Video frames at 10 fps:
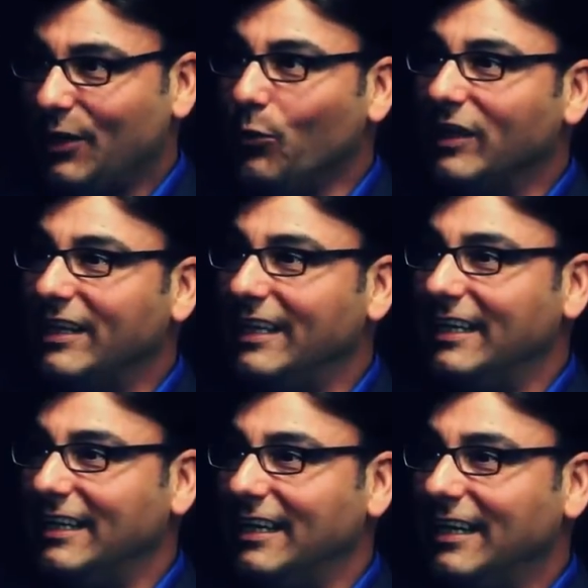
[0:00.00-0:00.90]

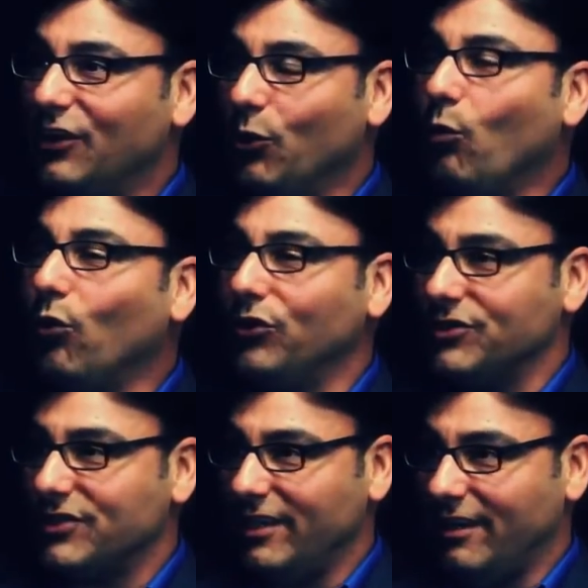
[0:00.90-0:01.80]
within the
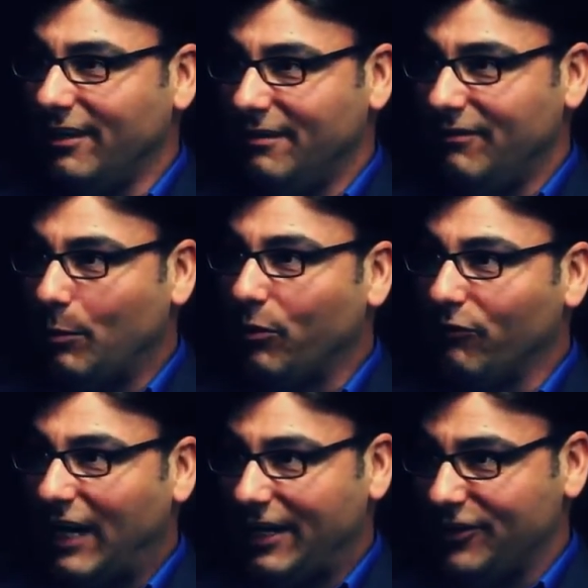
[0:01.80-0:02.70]
walls of a
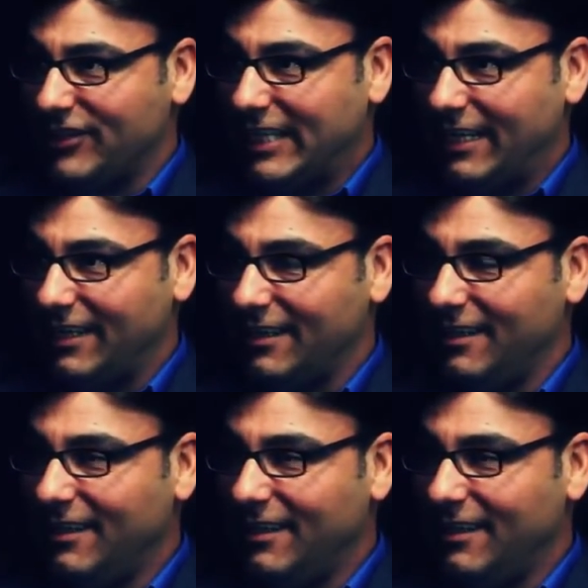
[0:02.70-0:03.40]
provider setting.